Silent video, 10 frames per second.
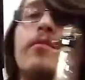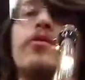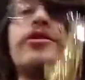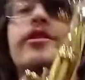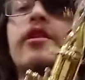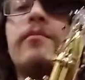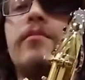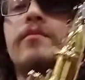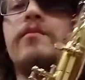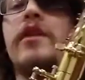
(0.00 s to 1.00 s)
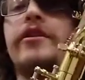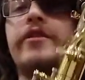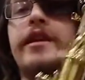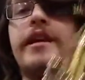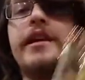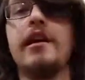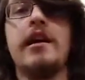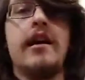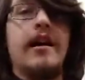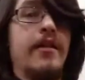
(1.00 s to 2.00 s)
to push it up by your knee,
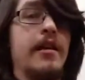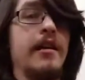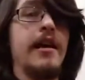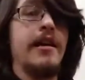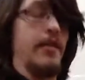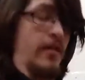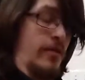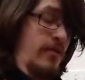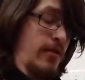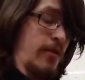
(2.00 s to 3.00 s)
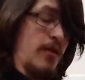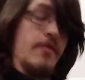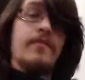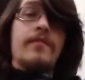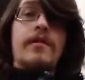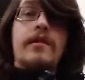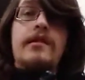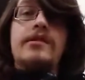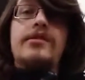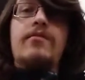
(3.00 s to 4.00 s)
and then again, your thumb
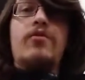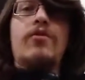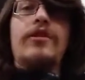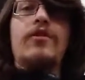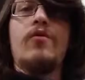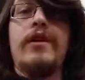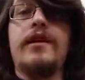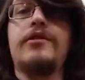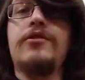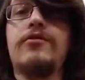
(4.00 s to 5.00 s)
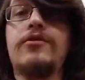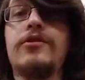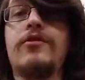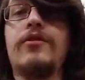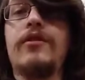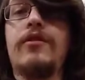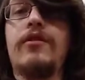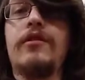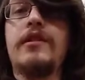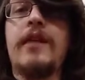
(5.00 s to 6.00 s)
is supporting the weight too. So
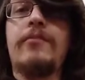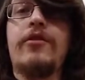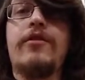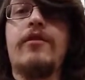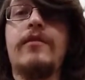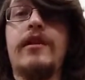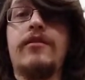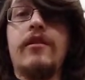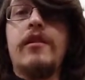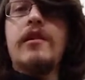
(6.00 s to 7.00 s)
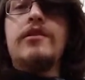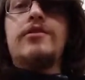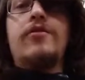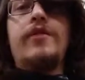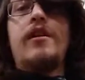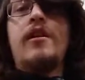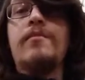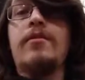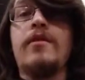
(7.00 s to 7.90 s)
the top of your thumbnail is going up,